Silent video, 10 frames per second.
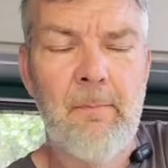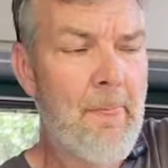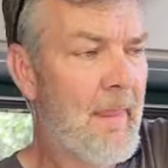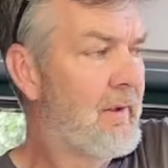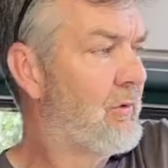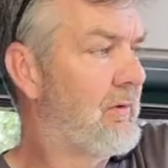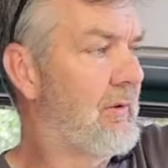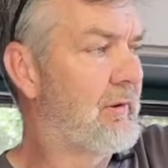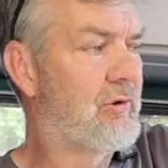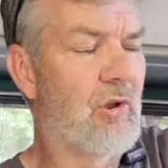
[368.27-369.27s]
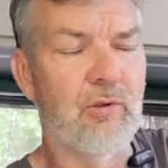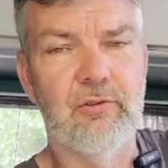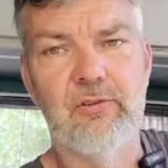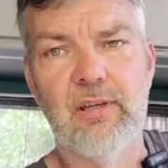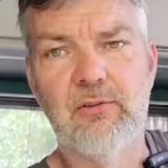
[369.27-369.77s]
So I've got the
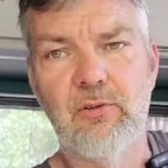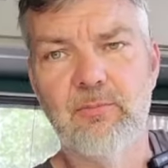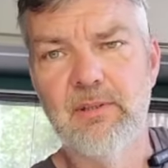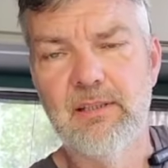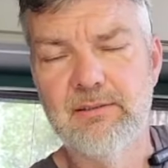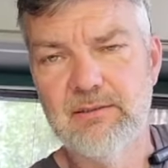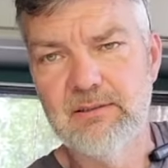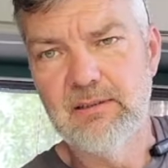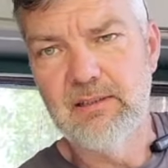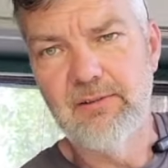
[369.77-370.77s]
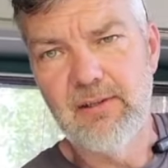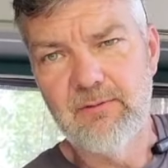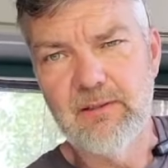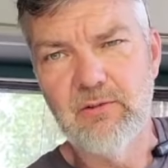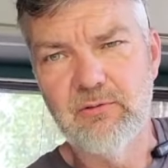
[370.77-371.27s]
chocks set up, and like I say,
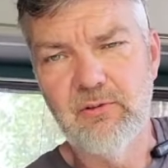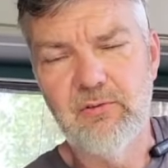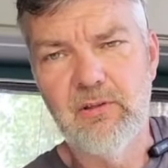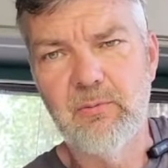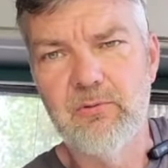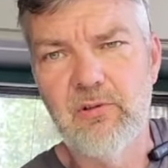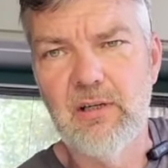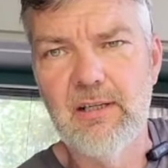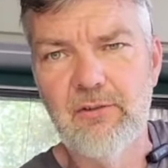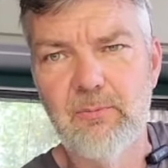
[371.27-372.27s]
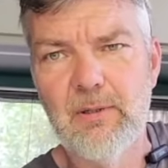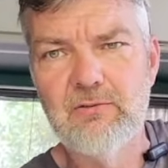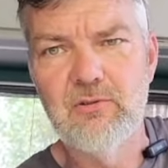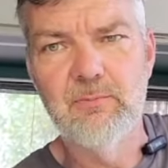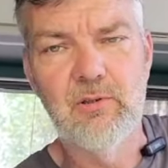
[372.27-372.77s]
thank goodness this one's got air
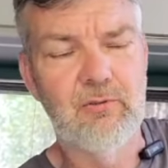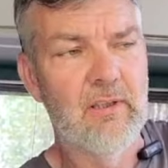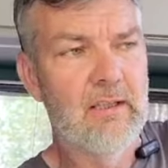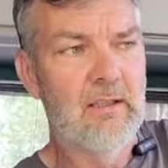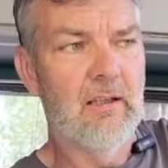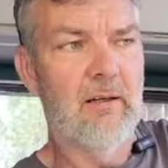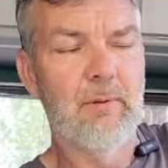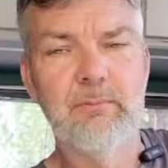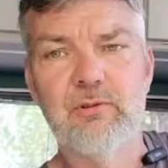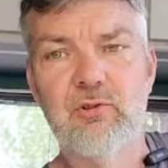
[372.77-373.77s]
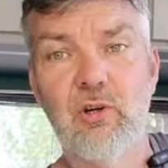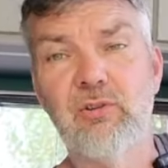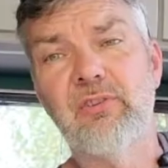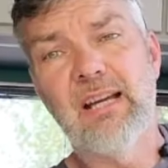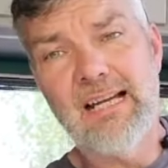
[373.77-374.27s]
suspension, because I'm on the
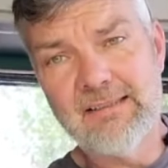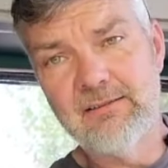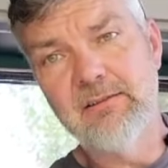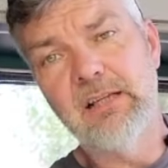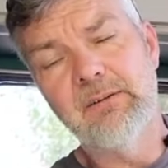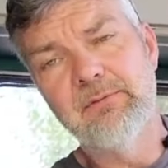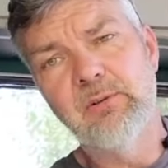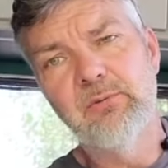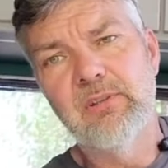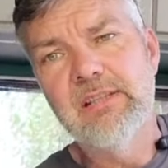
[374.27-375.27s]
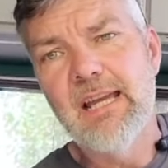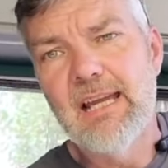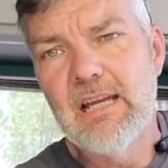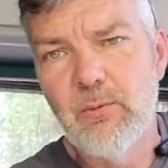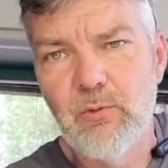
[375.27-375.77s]
chocks and I've used the
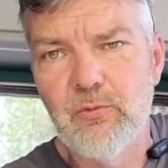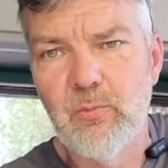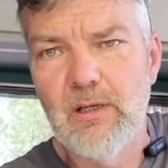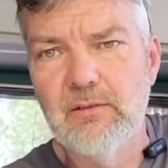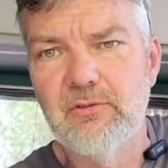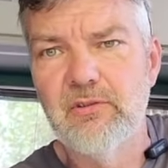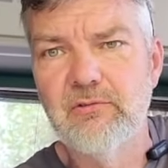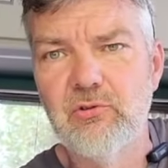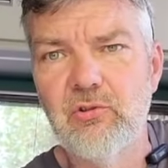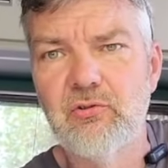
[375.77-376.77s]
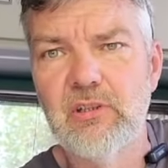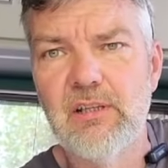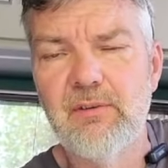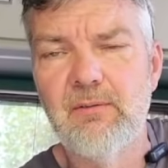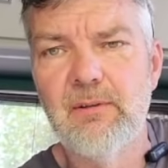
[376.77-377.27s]
air as well to
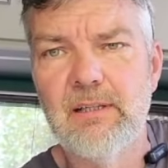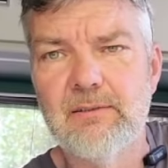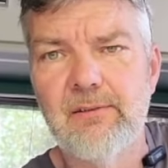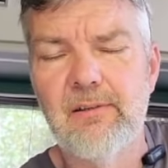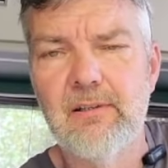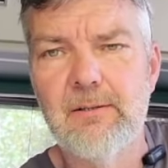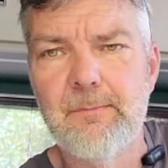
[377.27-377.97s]
give it that